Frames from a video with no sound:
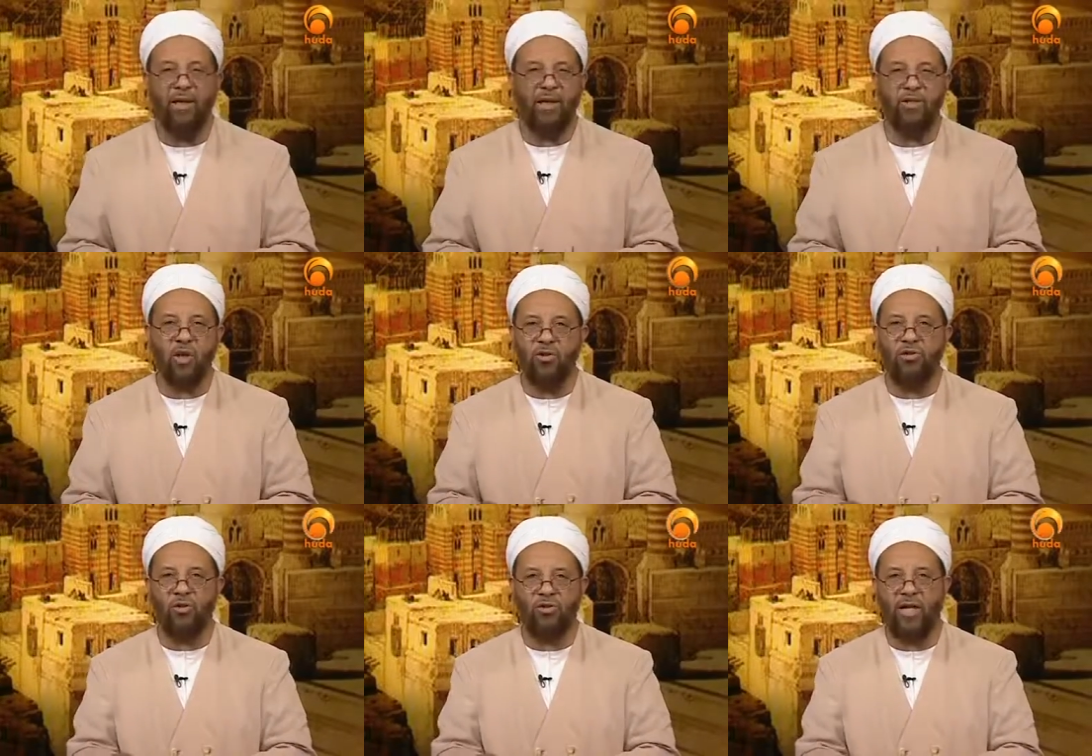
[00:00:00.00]
It is
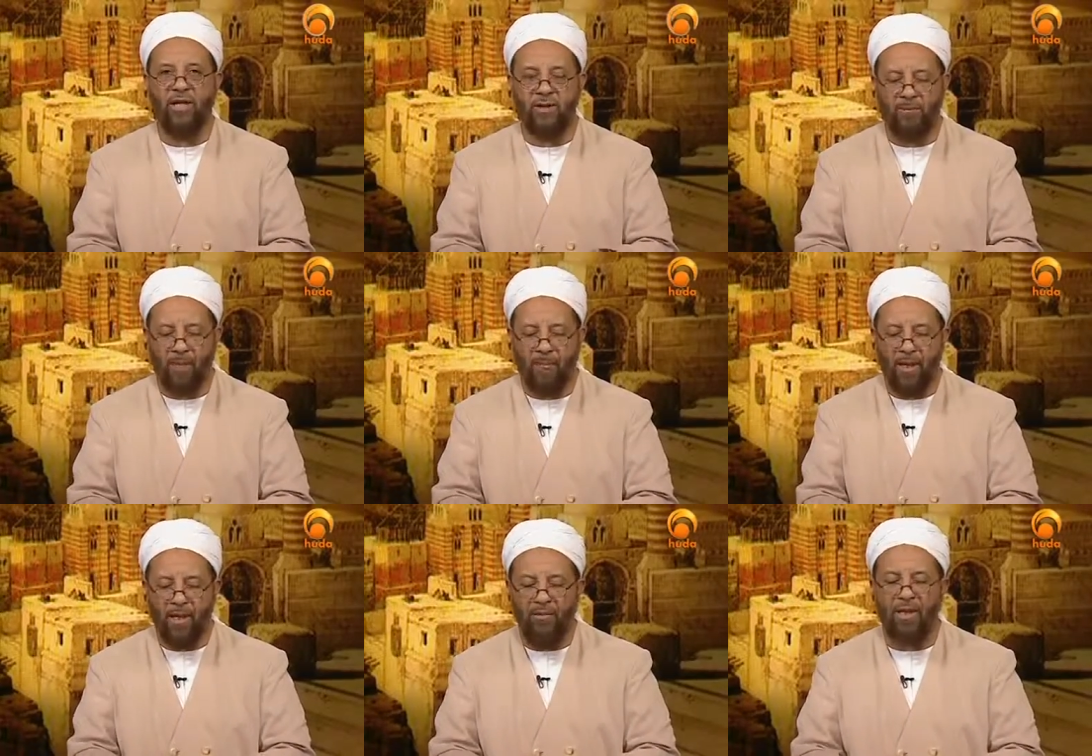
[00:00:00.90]
also said
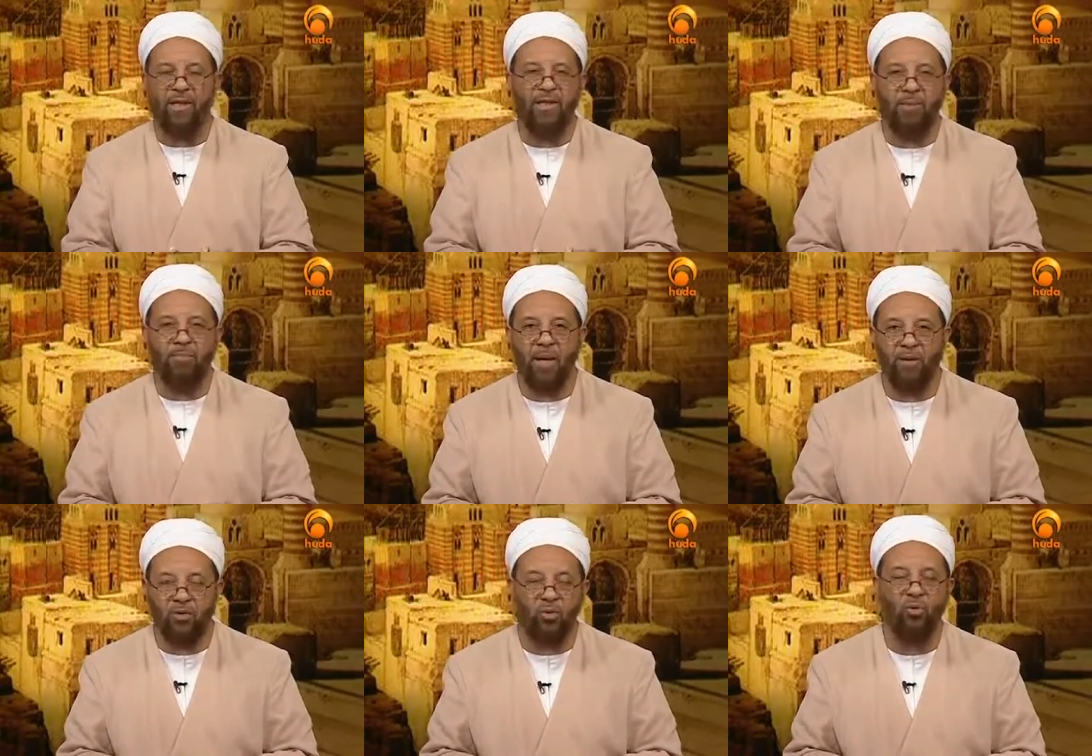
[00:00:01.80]
that in
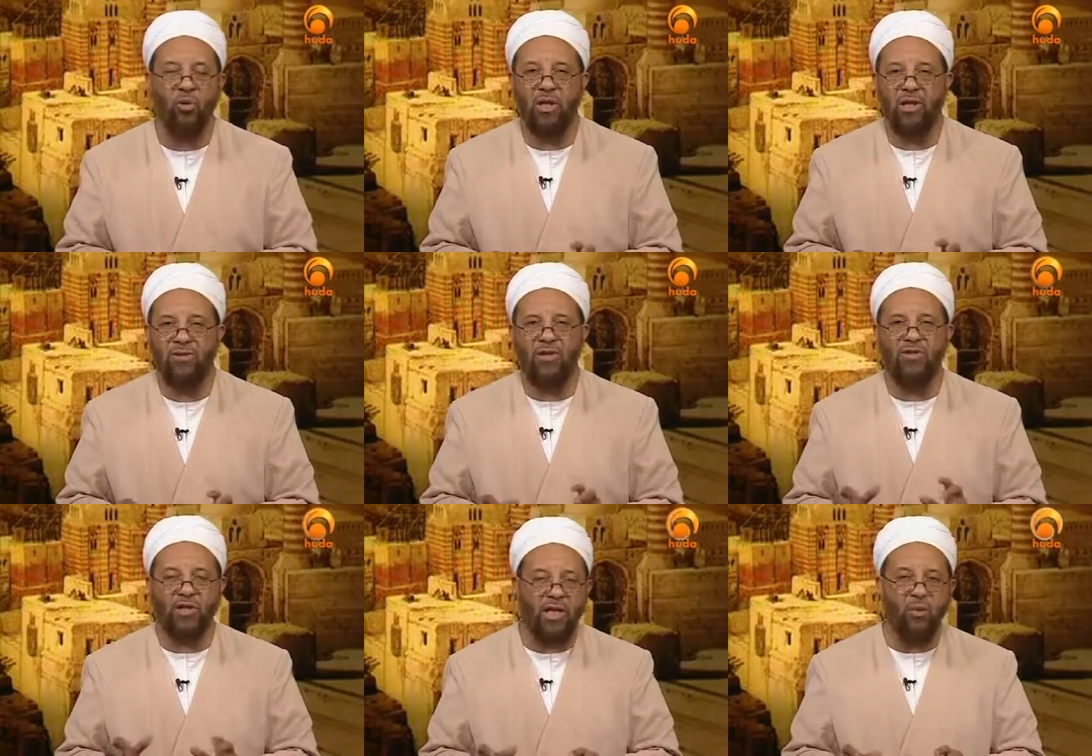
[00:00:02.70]
Timbuktu, the
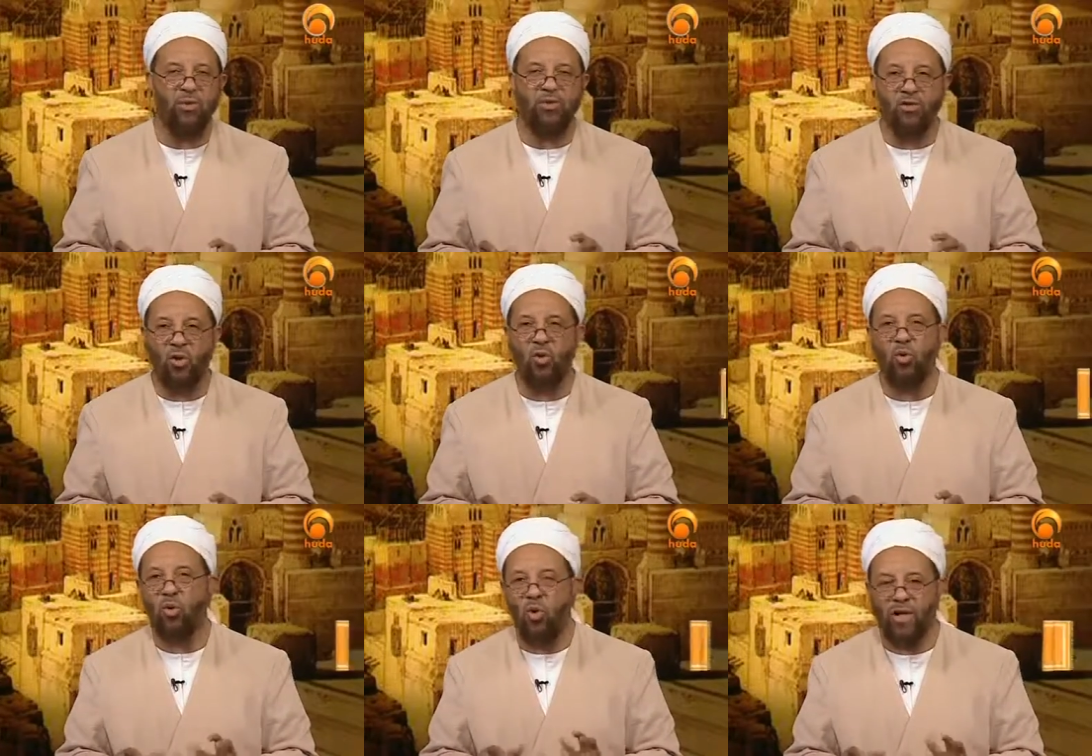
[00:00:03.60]
city was
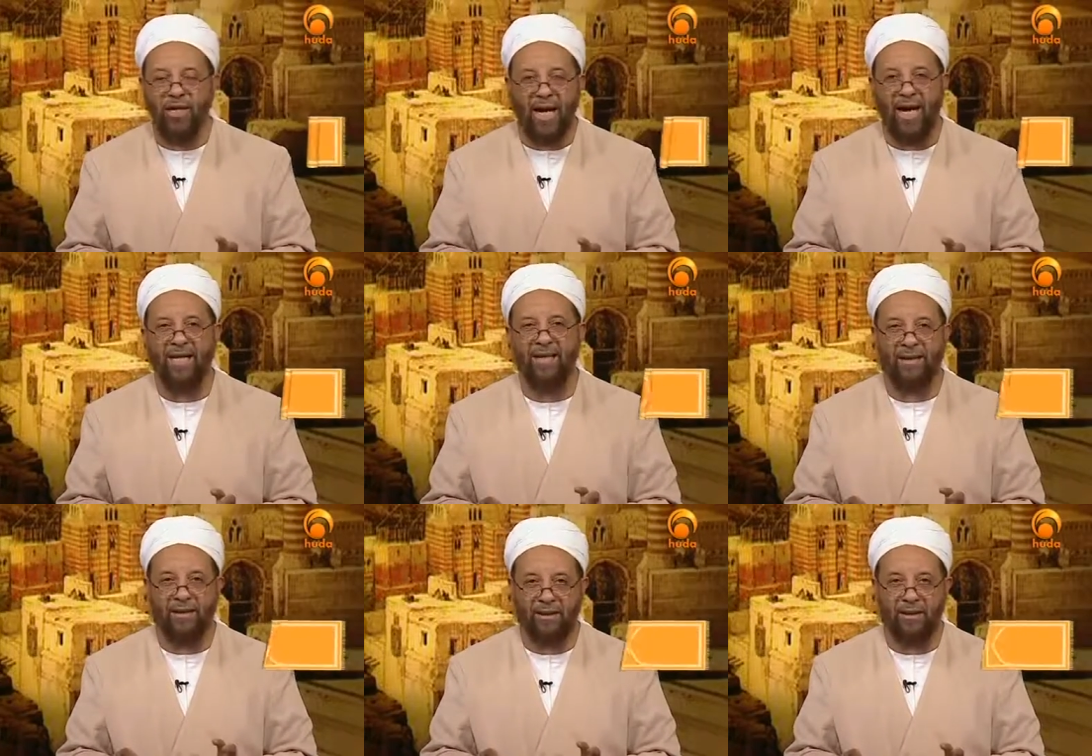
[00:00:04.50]
so
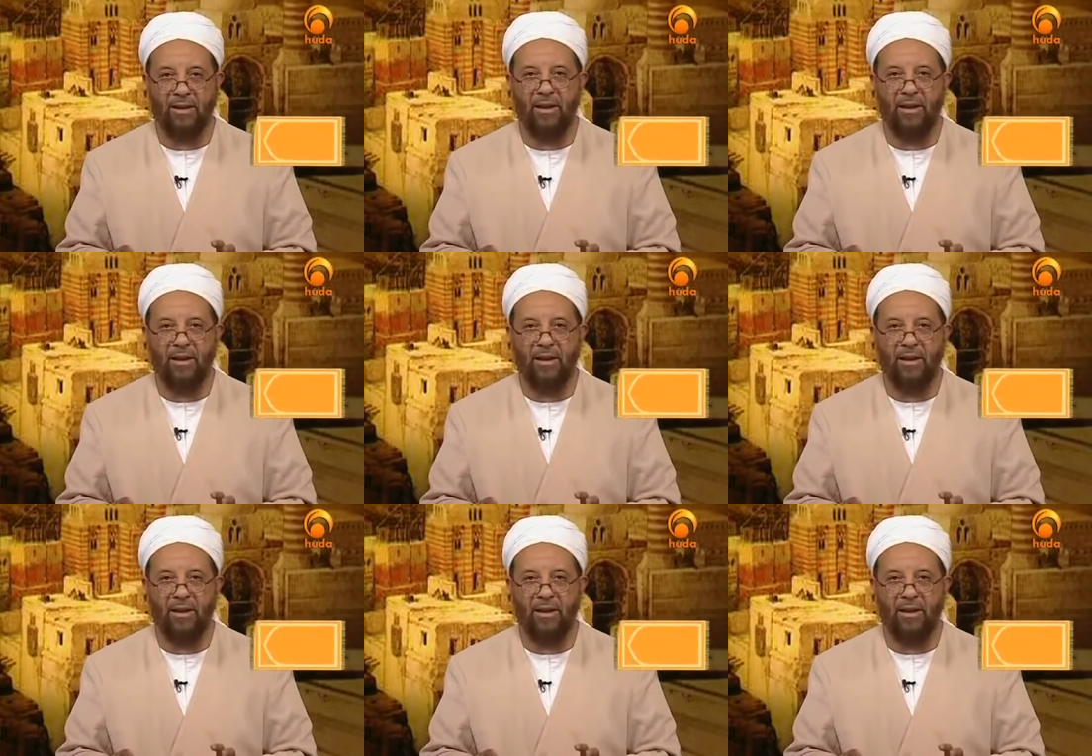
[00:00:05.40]
organized